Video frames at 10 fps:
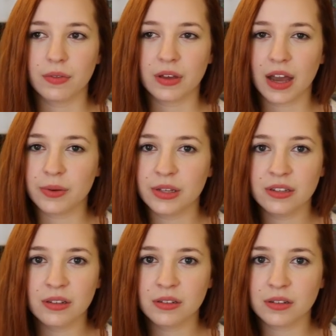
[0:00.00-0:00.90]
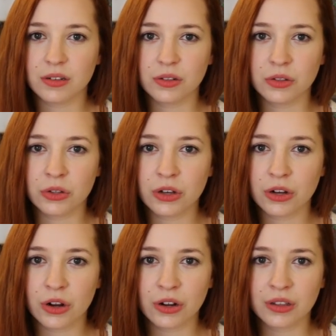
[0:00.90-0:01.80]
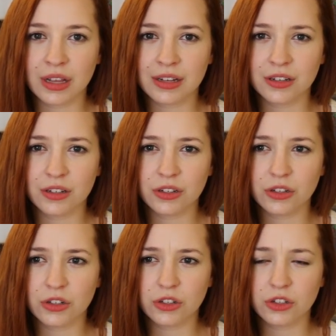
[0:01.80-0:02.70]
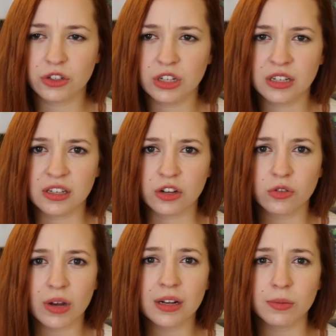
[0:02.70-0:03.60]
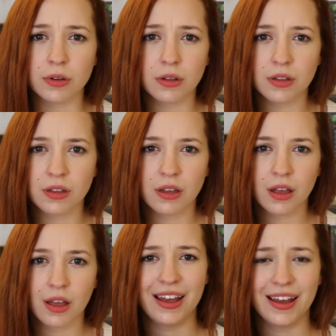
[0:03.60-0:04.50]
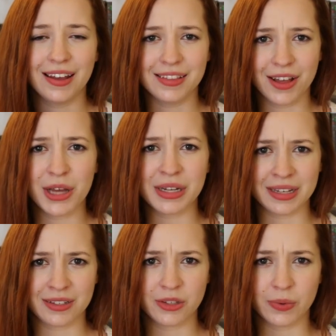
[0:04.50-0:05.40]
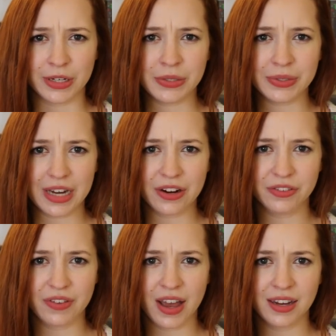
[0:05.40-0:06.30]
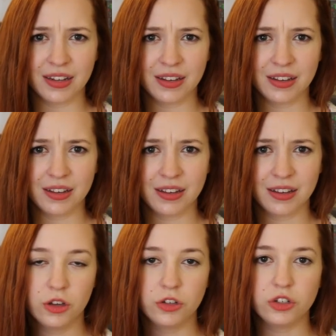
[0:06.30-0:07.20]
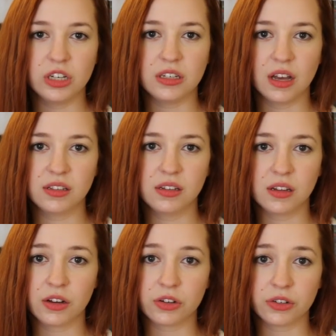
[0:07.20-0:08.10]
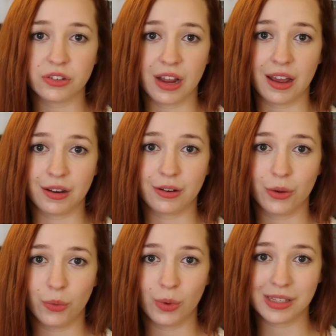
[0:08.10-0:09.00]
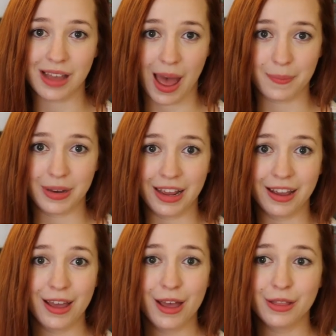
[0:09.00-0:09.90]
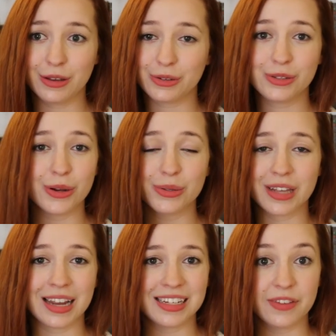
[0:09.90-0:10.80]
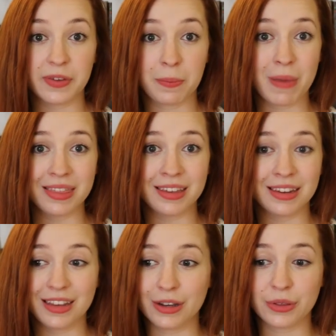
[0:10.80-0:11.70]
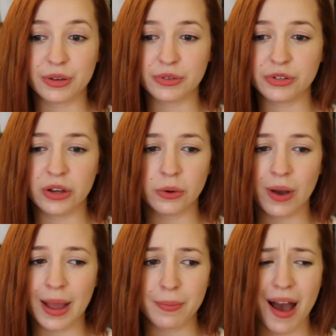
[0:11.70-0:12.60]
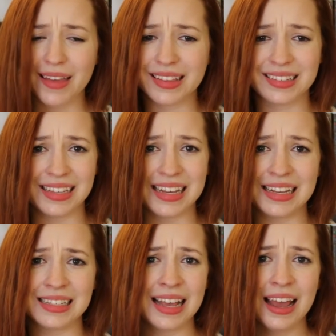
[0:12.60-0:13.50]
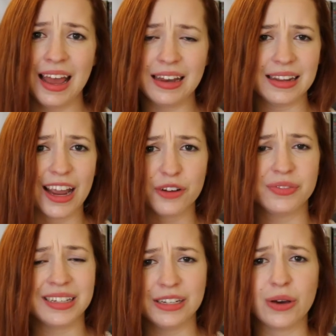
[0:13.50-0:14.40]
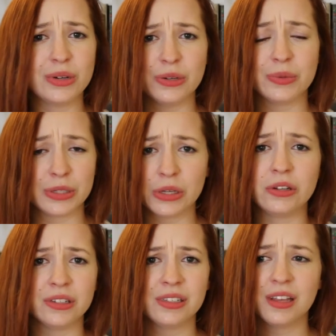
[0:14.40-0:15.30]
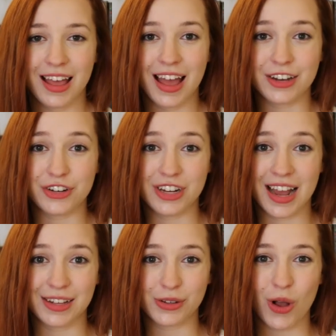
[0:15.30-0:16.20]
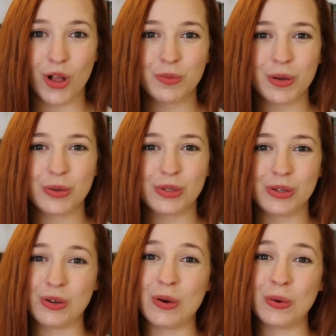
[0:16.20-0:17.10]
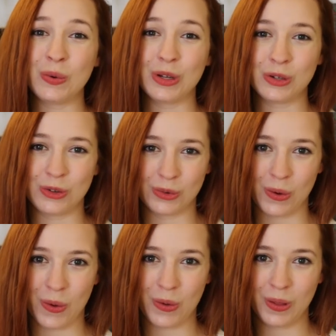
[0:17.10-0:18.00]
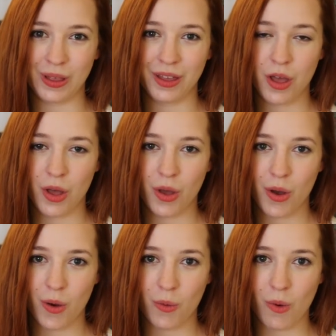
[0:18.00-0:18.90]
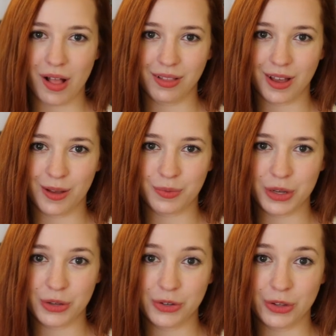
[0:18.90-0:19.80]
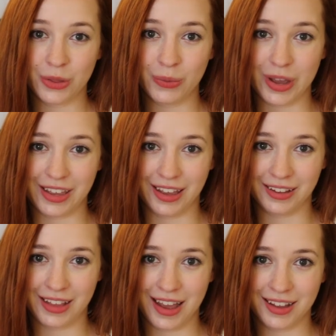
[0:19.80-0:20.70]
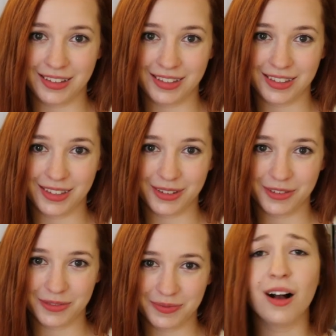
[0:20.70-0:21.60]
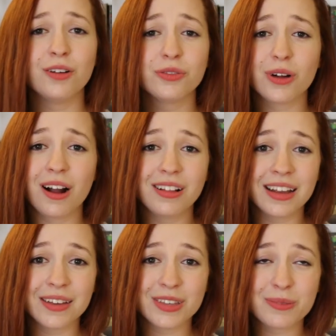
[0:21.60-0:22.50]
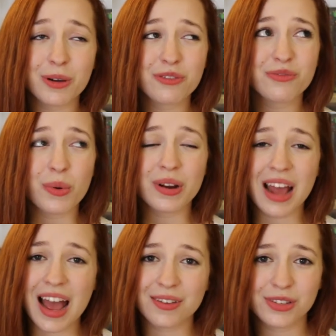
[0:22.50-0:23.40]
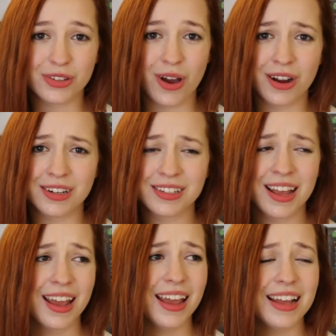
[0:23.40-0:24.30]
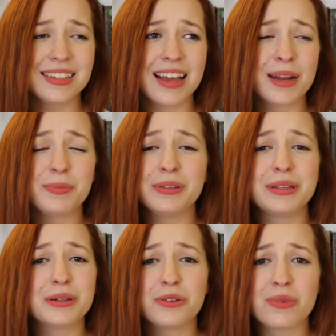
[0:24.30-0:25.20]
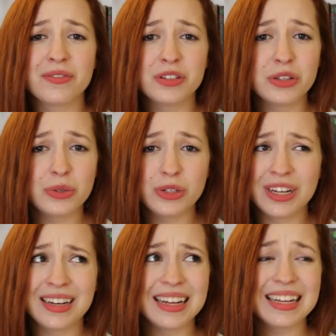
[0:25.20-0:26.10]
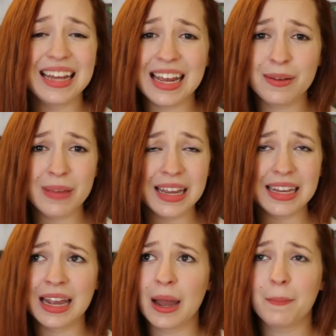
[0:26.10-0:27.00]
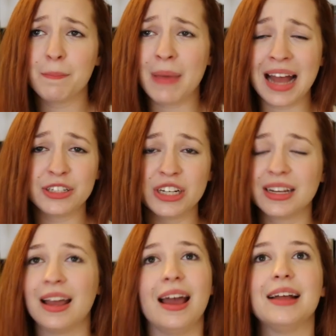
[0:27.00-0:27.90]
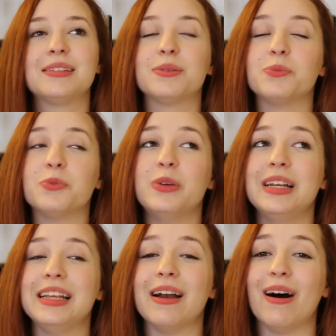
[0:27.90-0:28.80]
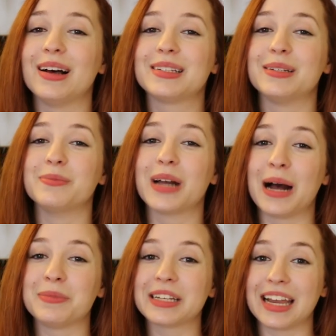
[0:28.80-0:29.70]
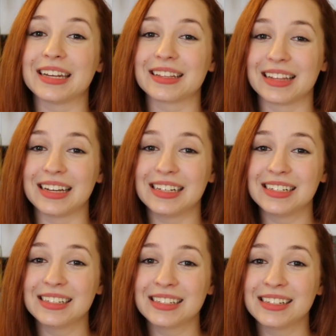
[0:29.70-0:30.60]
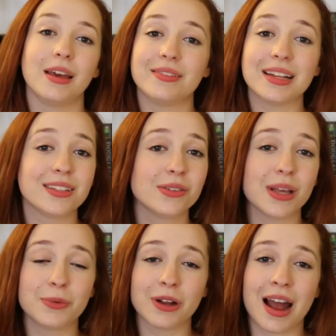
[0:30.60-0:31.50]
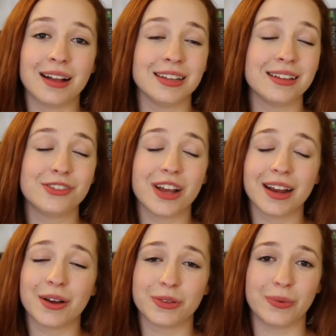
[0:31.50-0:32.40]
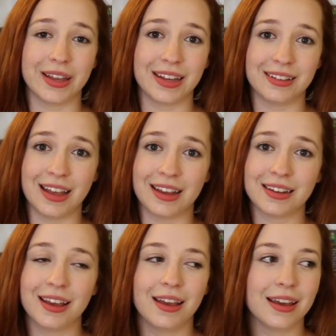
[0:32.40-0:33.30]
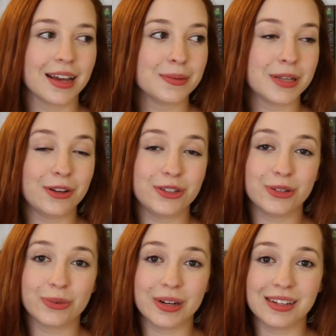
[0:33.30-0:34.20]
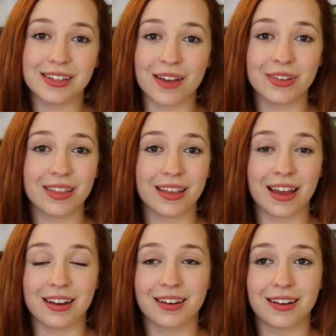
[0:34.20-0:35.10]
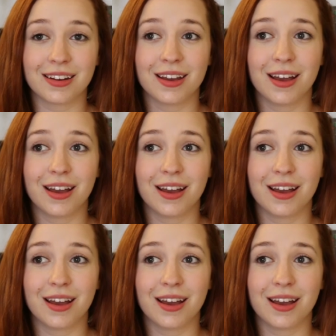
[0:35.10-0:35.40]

the Caerisians look at her like She's incredible. Elanna is the one who's terrified. She doesn't understand what's happening. There's no scientific method here, there's no hypotheses and carefully noted results, and she has almost no control. Welcome to the Waking Lands. Overall, I give this book four and a half stars. It's got a political revolution, king-making, magic, and some really awesome complicated ladies if that sounds up your alley, check out The Waking Land. It comes out June 27th and